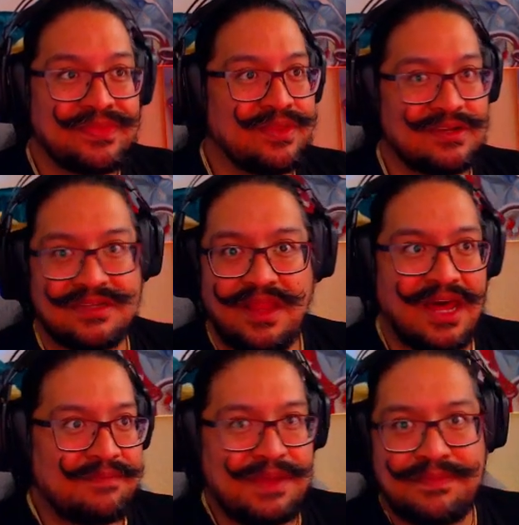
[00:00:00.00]
There's a
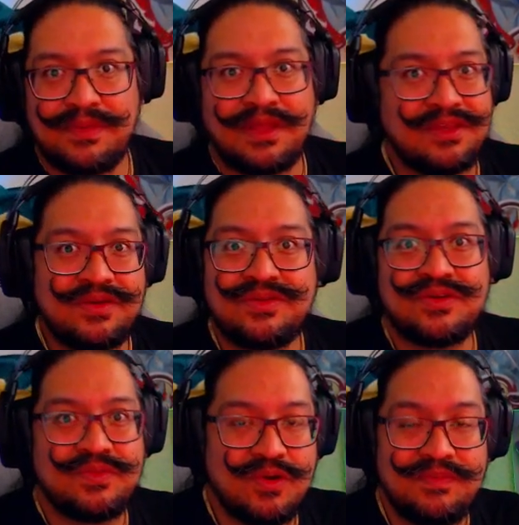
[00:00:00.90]
lot of people on
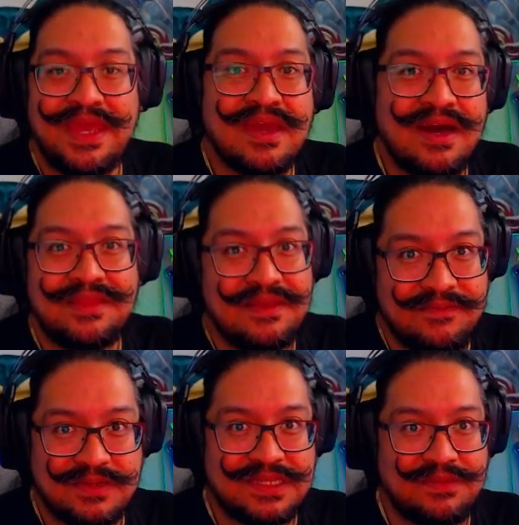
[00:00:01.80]
YouTube who make content
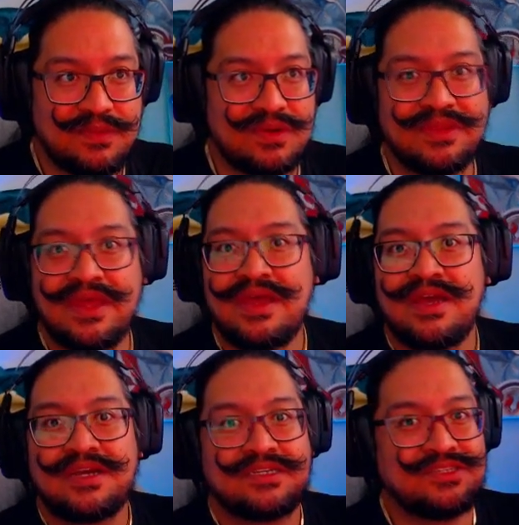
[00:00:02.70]
for Save the World.
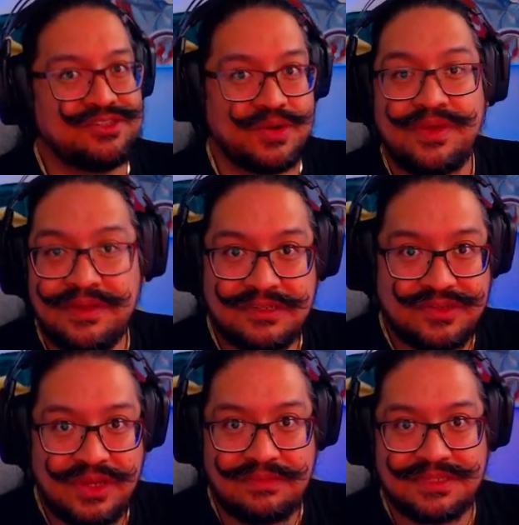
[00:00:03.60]
Join their
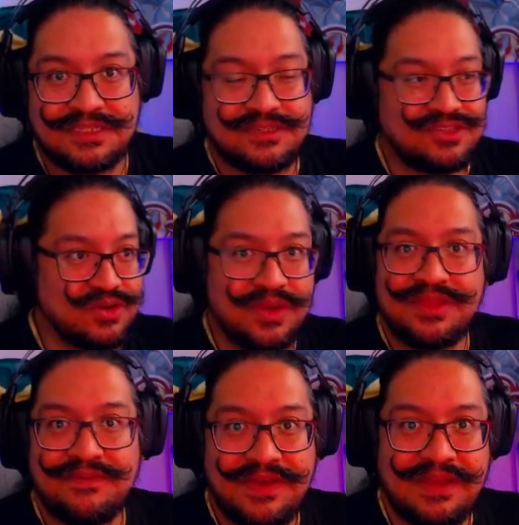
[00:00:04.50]
streams, join
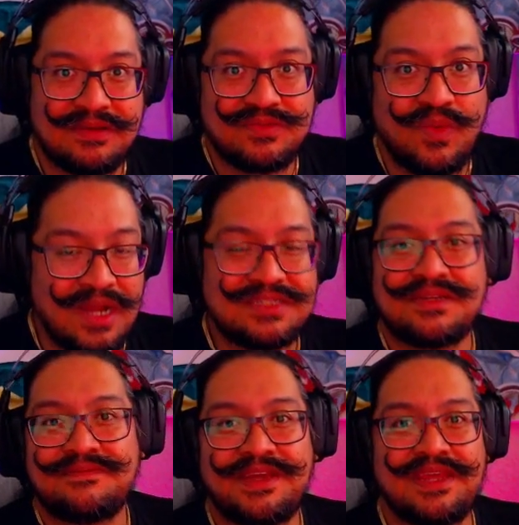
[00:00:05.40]
their videos, watch
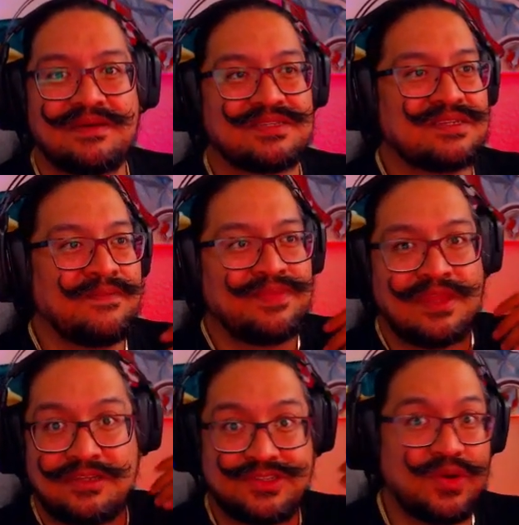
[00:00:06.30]
their videos,
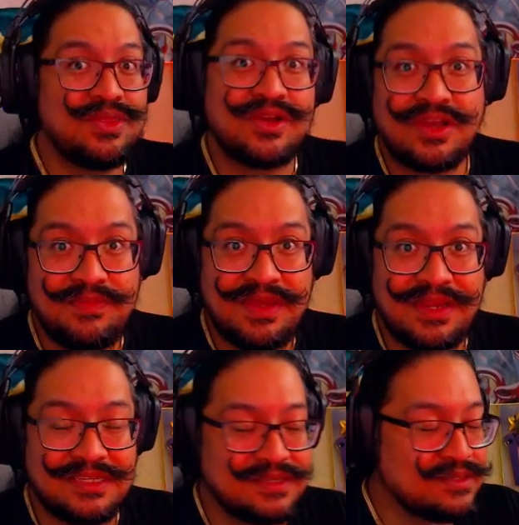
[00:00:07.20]
join their
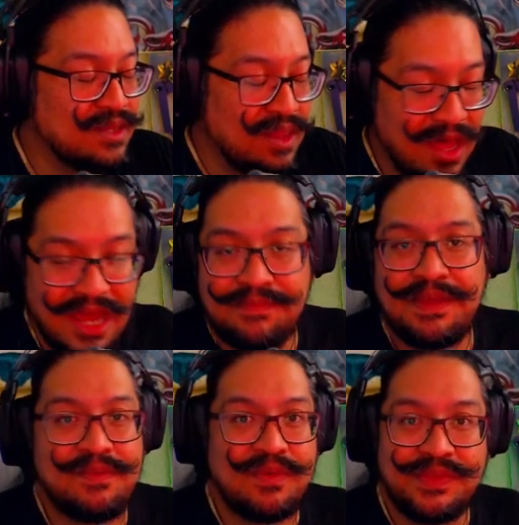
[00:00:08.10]
communities. There's a lot of
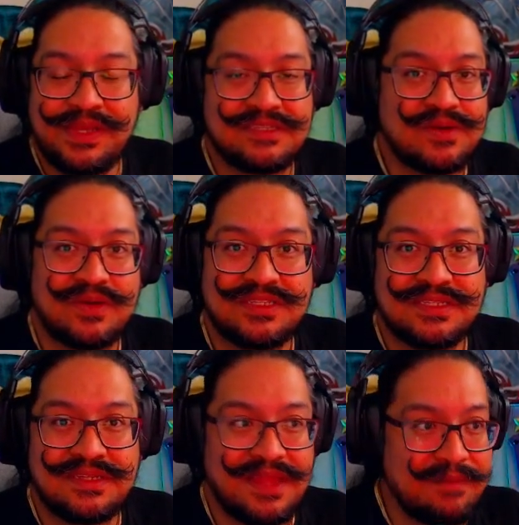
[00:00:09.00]
people with
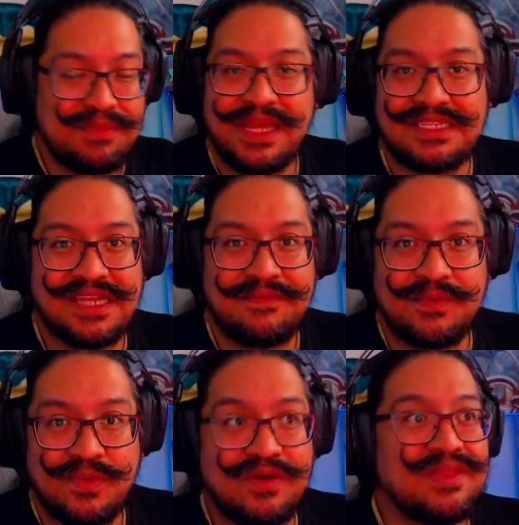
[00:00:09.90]
discords that play Save the
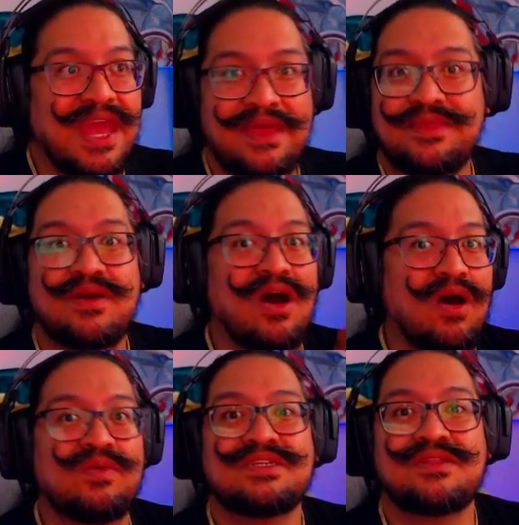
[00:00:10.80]
World and they're
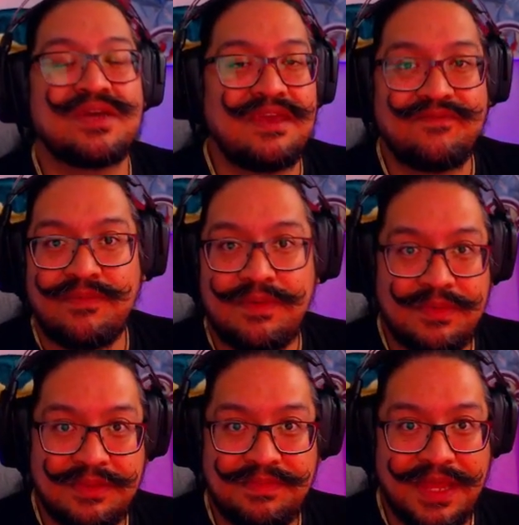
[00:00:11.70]
always looking for
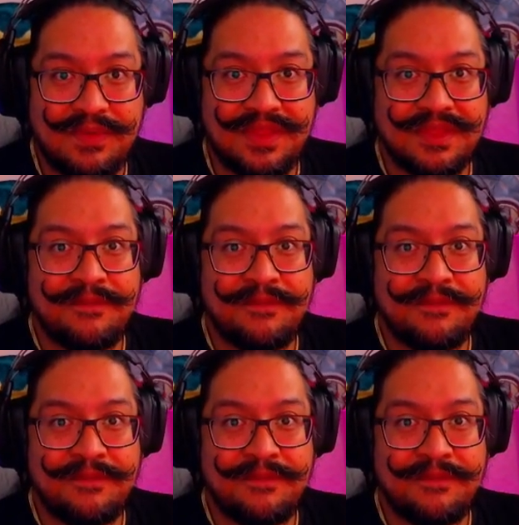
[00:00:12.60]
people to play with.